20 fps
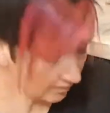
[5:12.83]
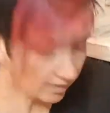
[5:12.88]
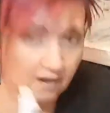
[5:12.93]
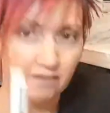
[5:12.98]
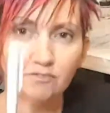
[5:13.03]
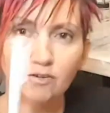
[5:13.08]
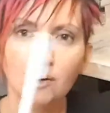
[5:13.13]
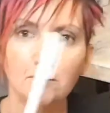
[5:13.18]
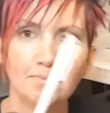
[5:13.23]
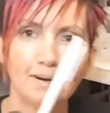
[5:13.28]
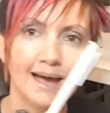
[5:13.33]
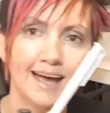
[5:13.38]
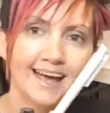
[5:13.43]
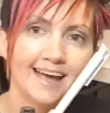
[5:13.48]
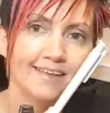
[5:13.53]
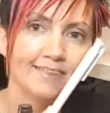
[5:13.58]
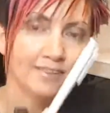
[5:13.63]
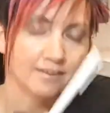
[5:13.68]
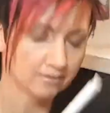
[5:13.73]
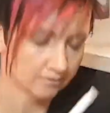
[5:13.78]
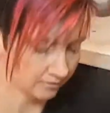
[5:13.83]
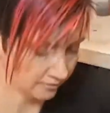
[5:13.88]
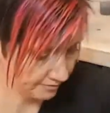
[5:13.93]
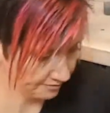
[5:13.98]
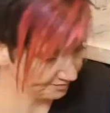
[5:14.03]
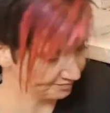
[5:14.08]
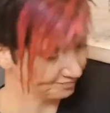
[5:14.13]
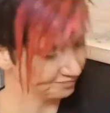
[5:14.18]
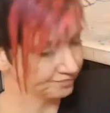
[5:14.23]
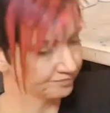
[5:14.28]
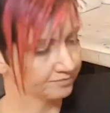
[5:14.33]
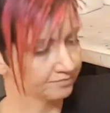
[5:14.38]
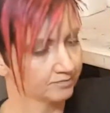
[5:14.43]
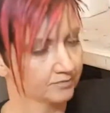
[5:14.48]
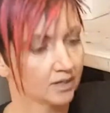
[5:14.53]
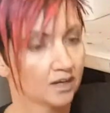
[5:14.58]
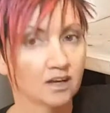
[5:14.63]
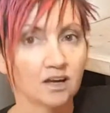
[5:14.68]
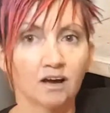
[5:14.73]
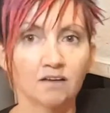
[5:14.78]
I've got a pen,
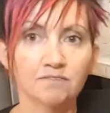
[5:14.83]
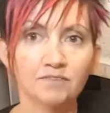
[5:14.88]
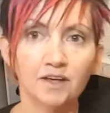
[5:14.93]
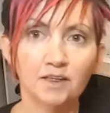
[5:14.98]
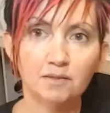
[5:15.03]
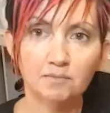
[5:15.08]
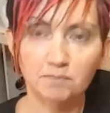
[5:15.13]
another